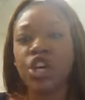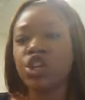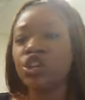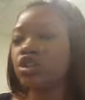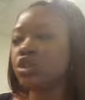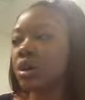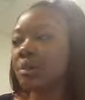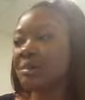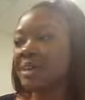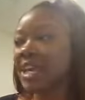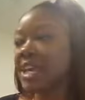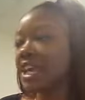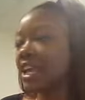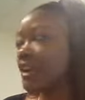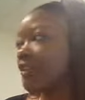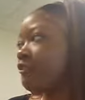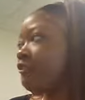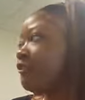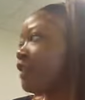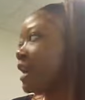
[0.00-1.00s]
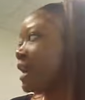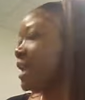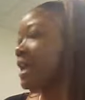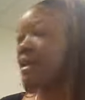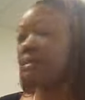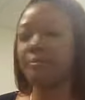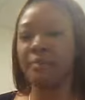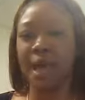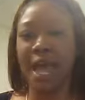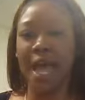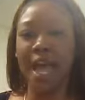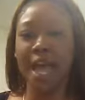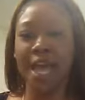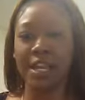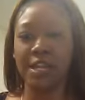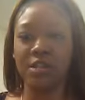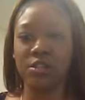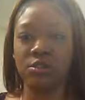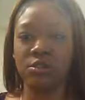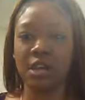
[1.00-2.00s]
So I'm getting fucking
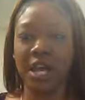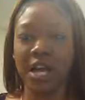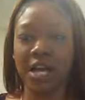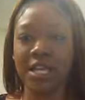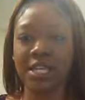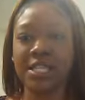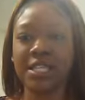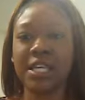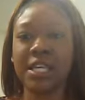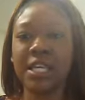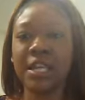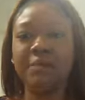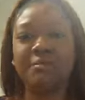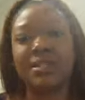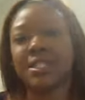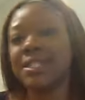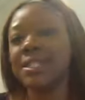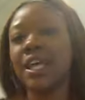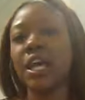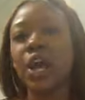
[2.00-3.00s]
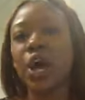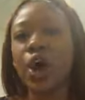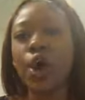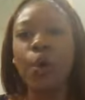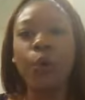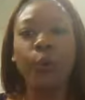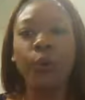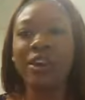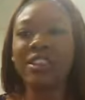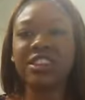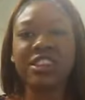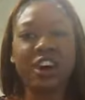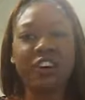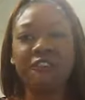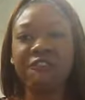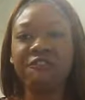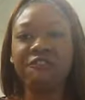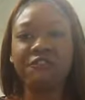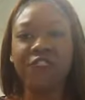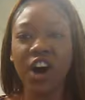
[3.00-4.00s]
mad, you guys. And I'm just like, what
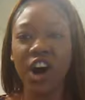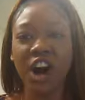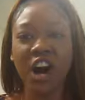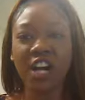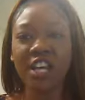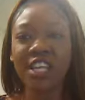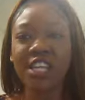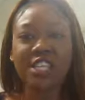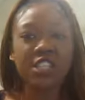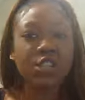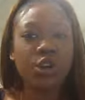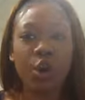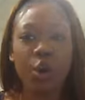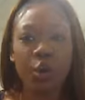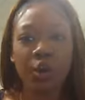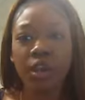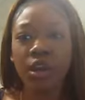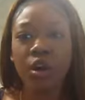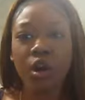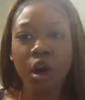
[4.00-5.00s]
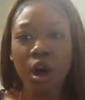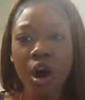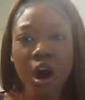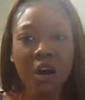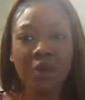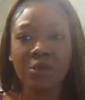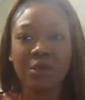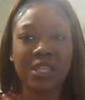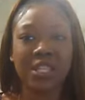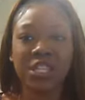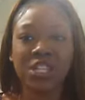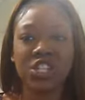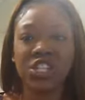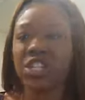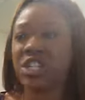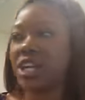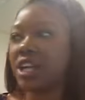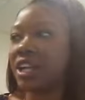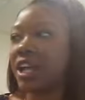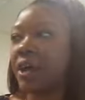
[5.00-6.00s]
the fuck is going on with this
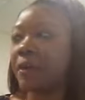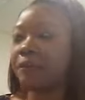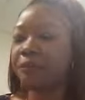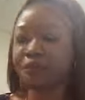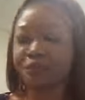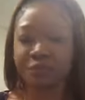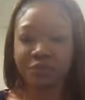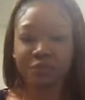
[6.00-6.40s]
shit? Like,